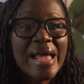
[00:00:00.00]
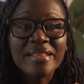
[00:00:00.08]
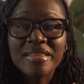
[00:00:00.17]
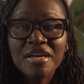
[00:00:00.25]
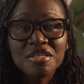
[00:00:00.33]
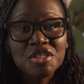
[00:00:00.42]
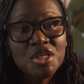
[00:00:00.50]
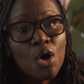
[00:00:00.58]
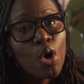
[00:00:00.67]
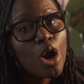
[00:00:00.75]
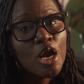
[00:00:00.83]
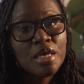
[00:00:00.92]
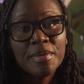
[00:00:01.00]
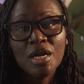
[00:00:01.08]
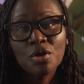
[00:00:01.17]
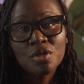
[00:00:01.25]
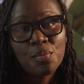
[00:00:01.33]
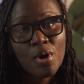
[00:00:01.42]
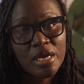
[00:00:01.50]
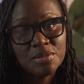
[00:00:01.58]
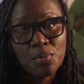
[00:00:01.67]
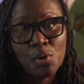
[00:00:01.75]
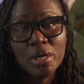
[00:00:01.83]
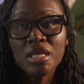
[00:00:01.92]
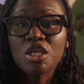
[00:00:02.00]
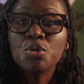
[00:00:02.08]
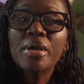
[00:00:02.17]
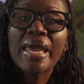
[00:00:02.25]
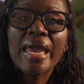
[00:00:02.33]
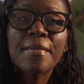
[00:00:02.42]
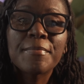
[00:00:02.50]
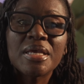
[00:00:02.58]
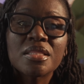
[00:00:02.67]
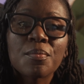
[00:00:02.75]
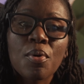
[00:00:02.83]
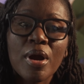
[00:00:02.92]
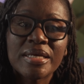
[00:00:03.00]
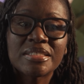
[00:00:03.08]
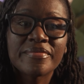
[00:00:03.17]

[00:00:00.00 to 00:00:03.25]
And there's no argument on the price point. You can't beat the price